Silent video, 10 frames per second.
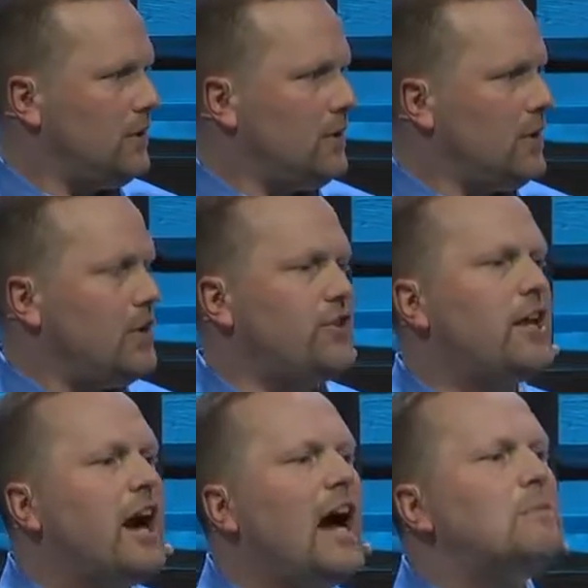You see,
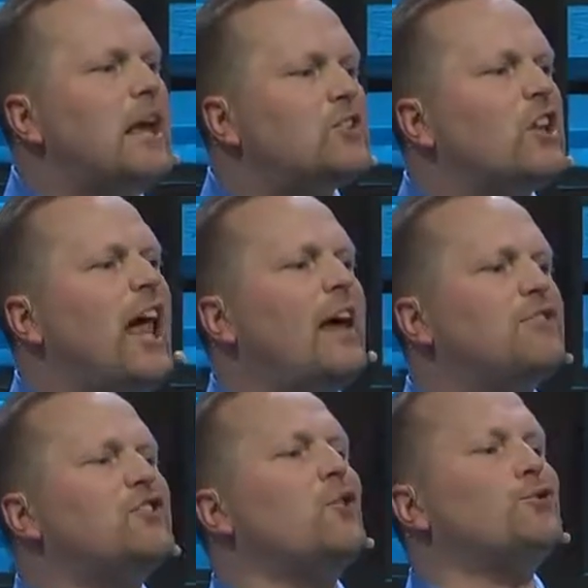God makes life
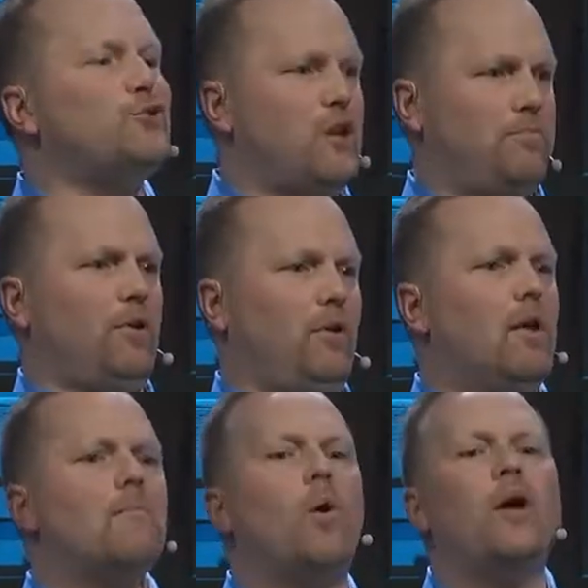so simple,
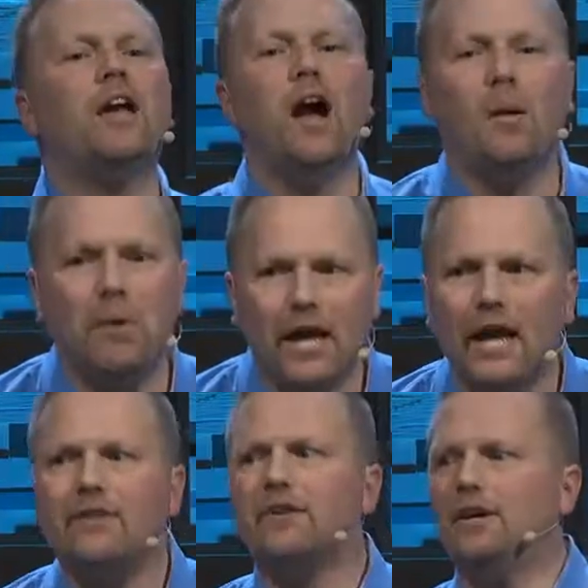but we
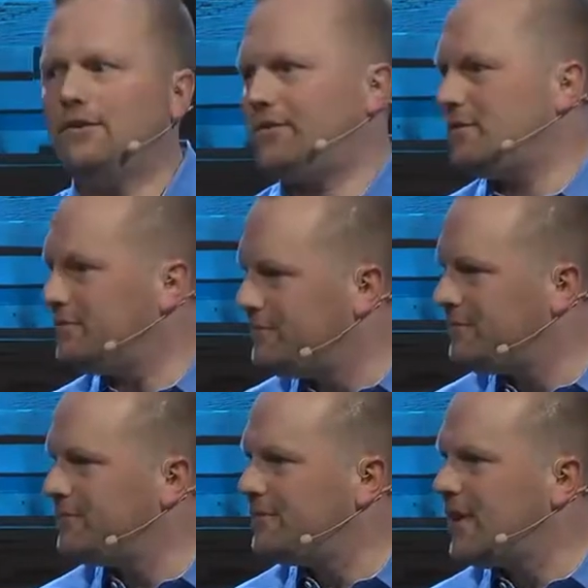complicate things.
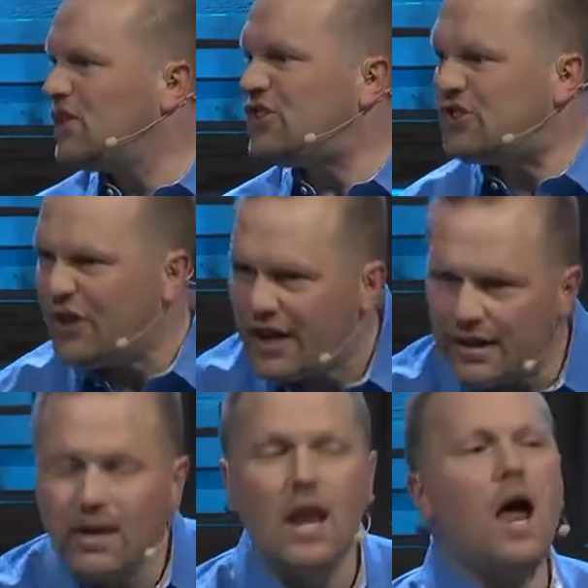
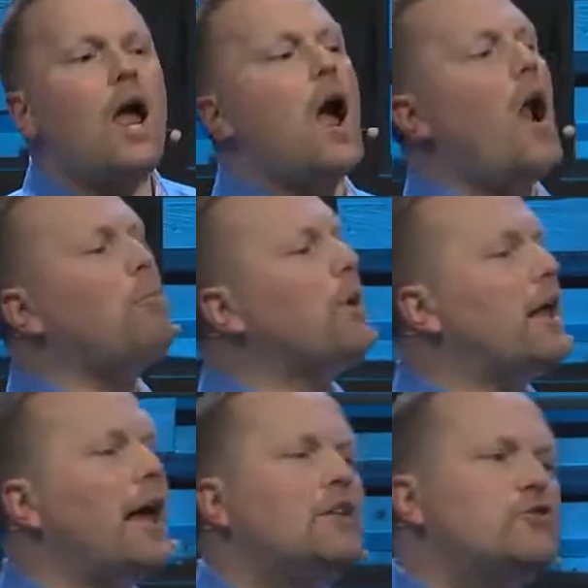Sin
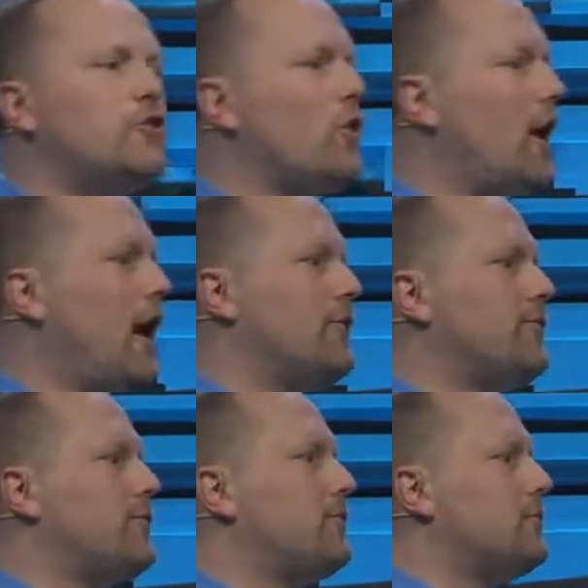complicates your
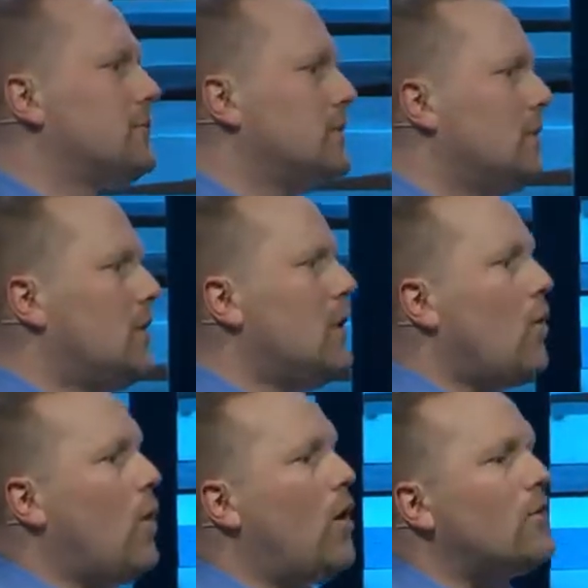life
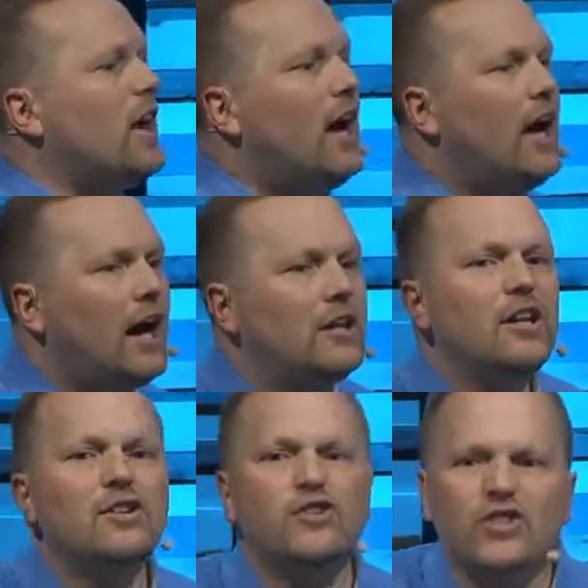while God
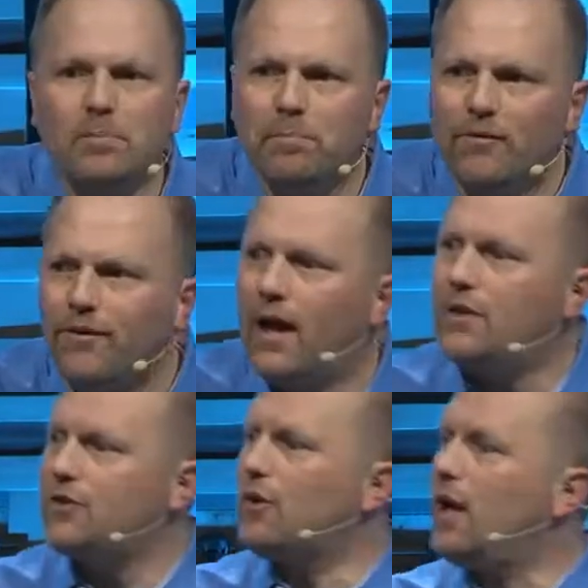
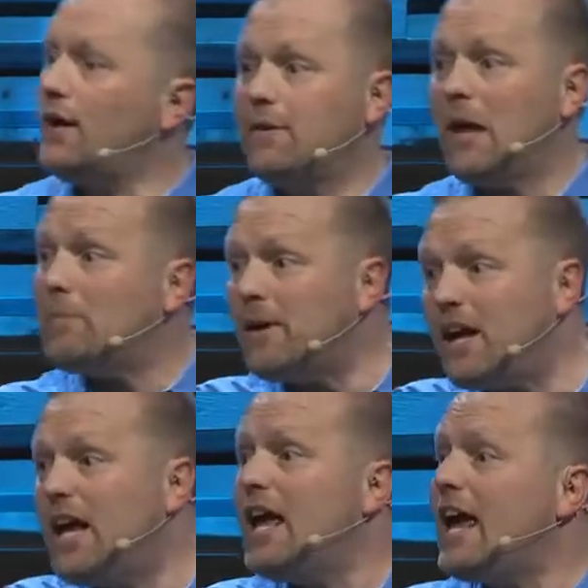simplifies your life. It may
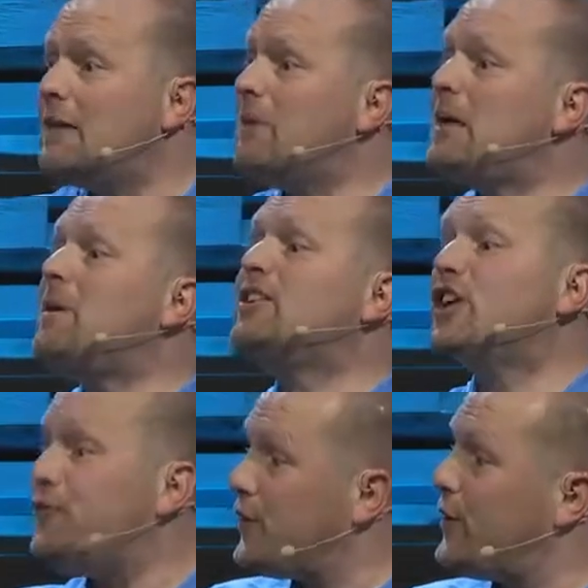be, it may be
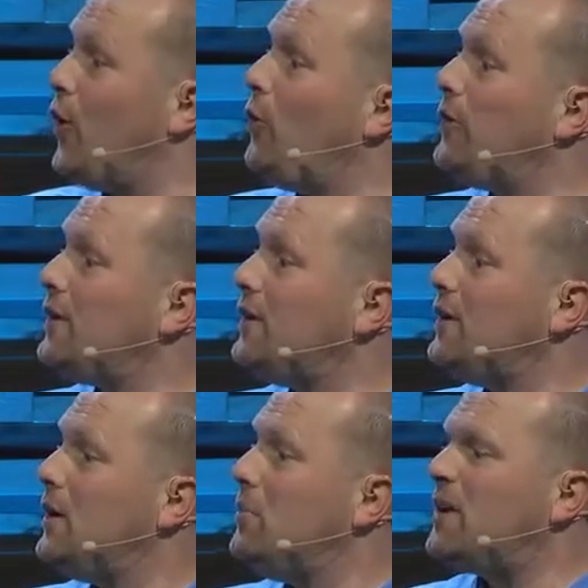difficult,
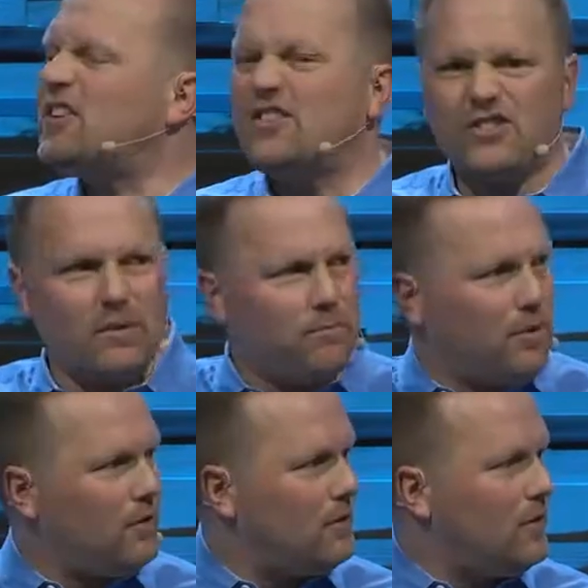but it's
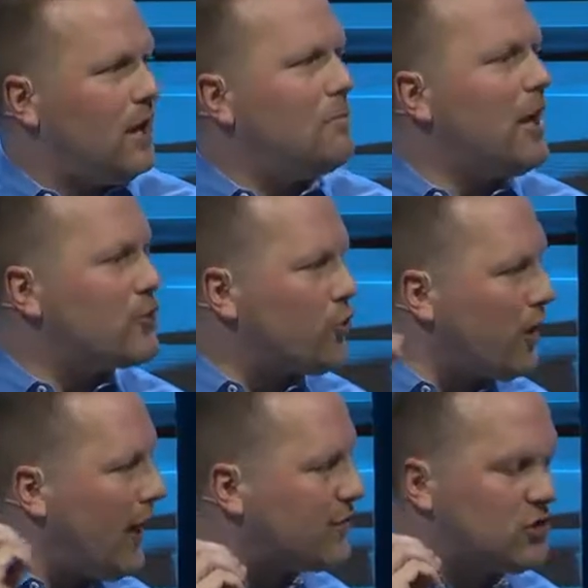simple and makes your
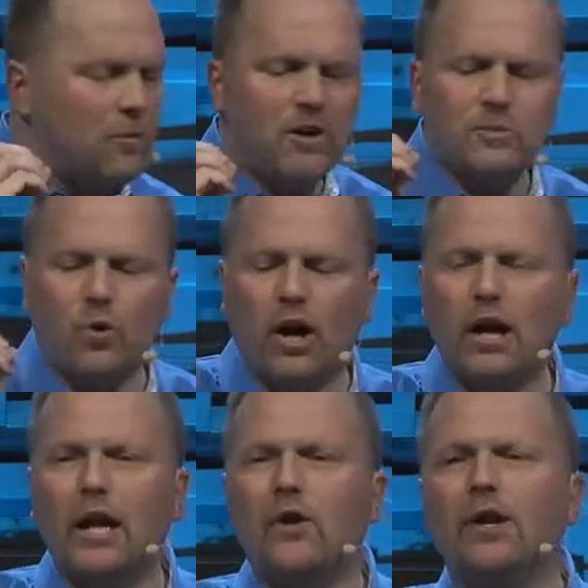life so much more
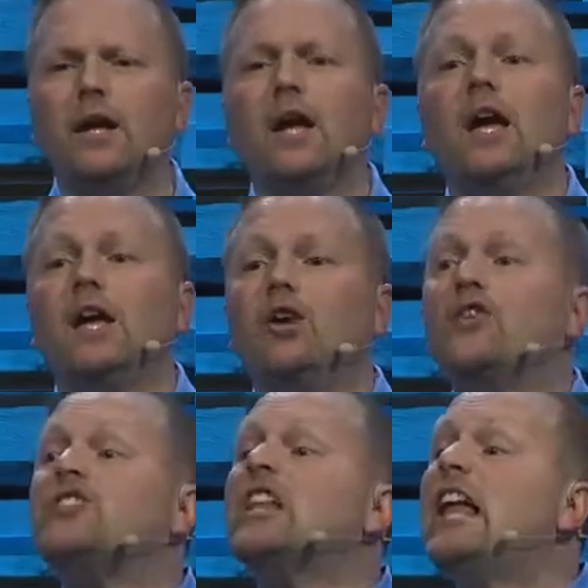clarity. You know,
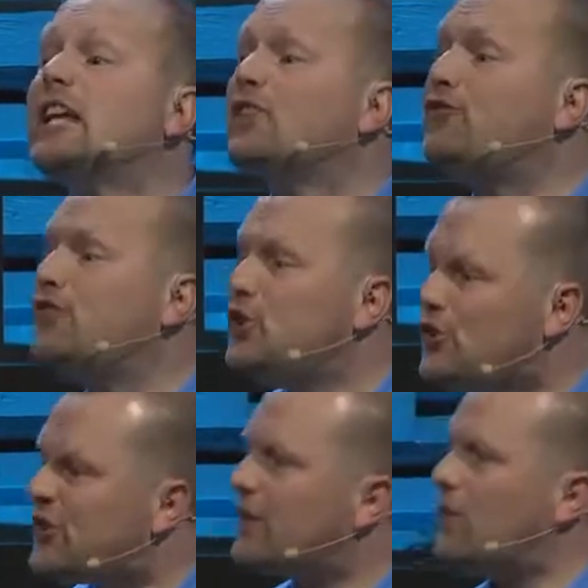there's a lot of
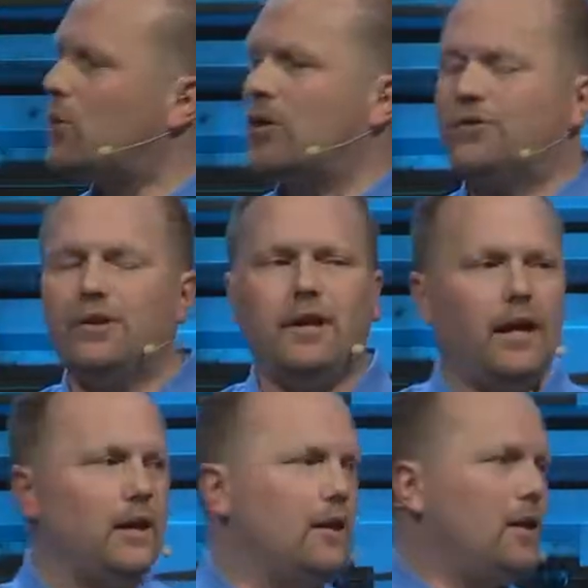confusion in the world
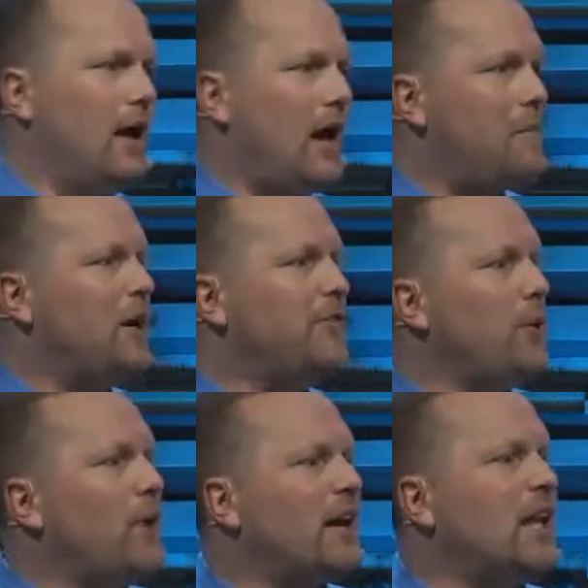today. How many of
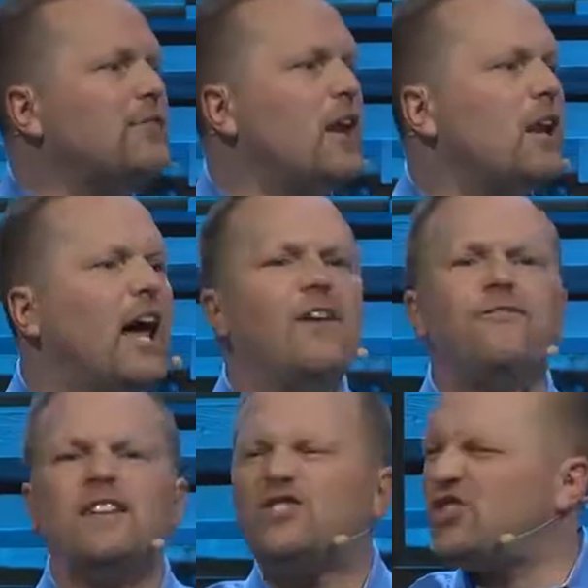you want to live a life
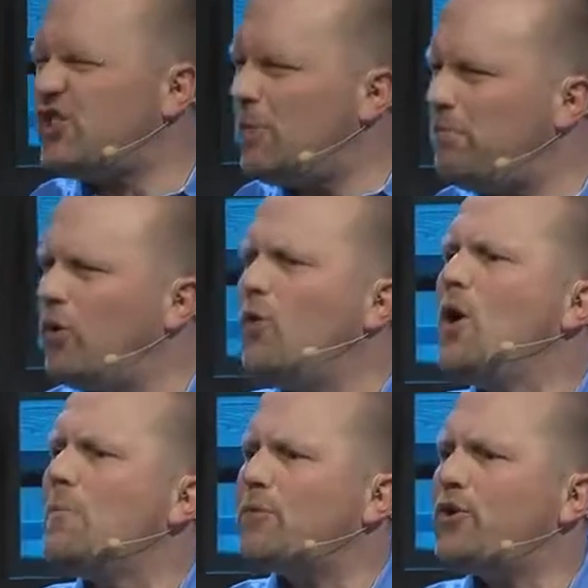that's simple,
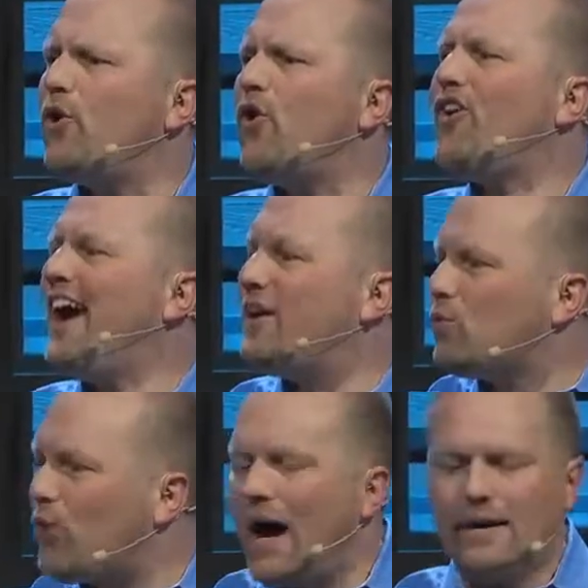pure,
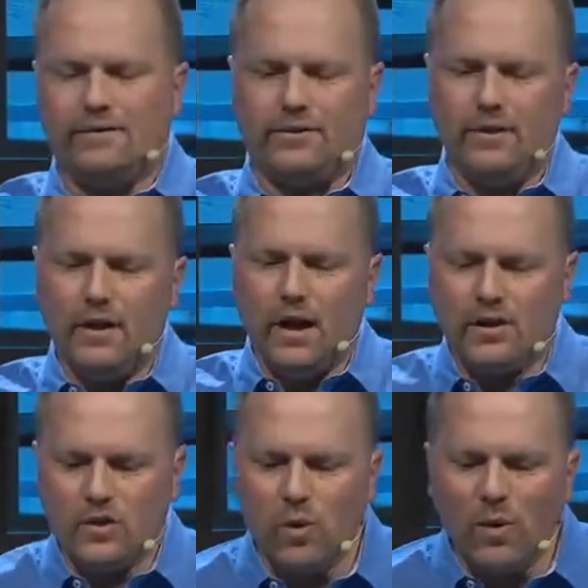and right? And
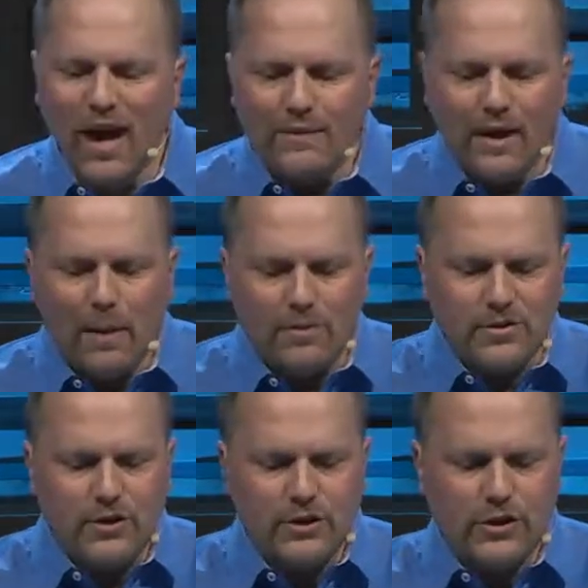this is what we have an
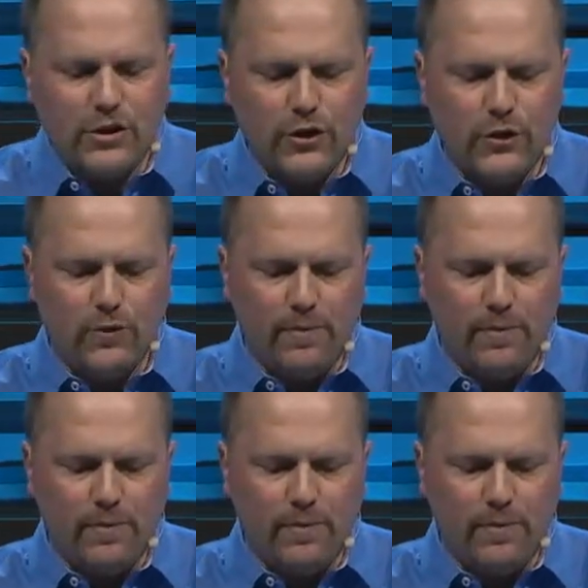opportunity to do.